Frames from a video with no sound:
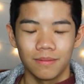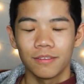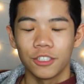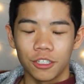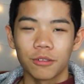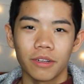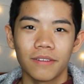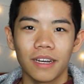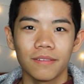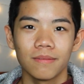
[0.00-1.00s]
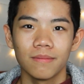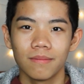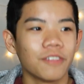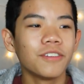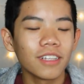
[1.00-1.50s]
She's 25.
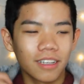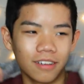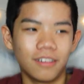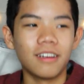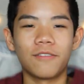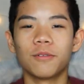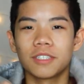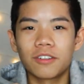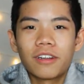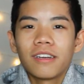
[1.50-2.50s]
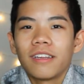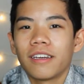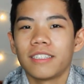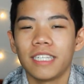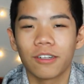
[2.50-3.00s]
I feel like everyone's learning
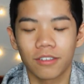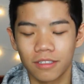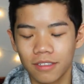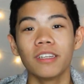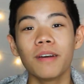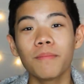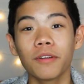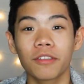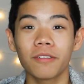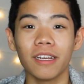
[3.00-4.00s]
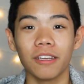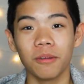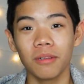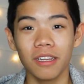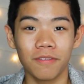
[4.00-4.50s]
like secrets. Number three,
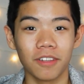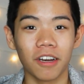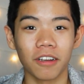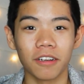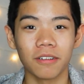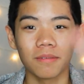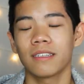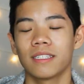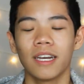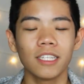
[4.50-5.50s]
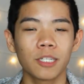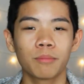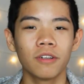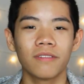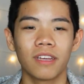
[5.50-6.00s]
you live longer. Science has
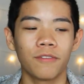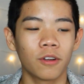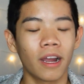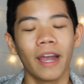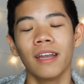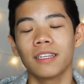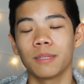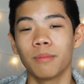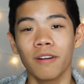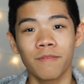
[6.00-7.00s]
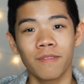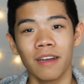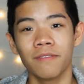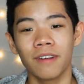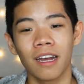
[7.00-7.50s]
proven that if your height is above
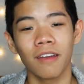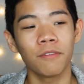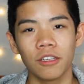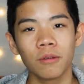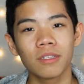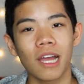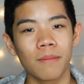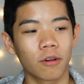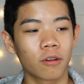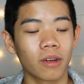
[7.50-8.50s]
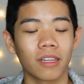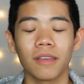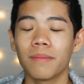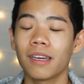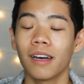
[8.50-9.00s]
5'5", you will die more quickly
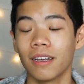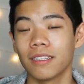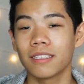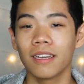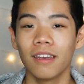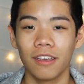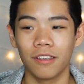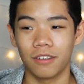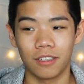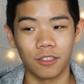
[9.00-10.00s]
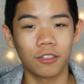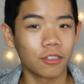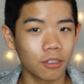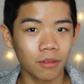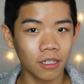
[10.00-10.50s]
because since you're
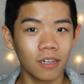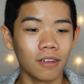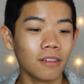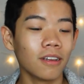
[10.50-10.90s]
so tall,